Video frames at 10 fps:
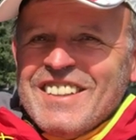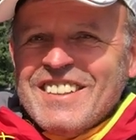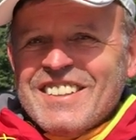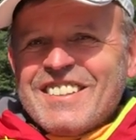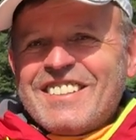
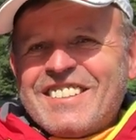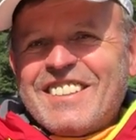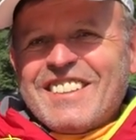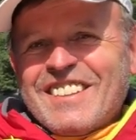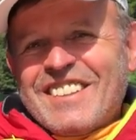
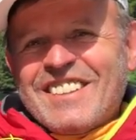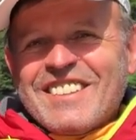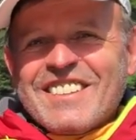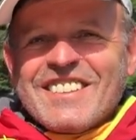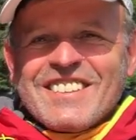
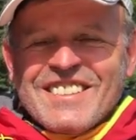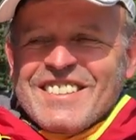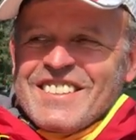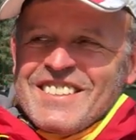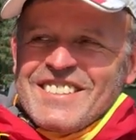
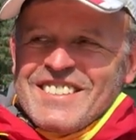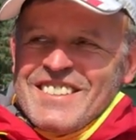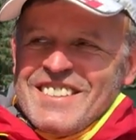(silent)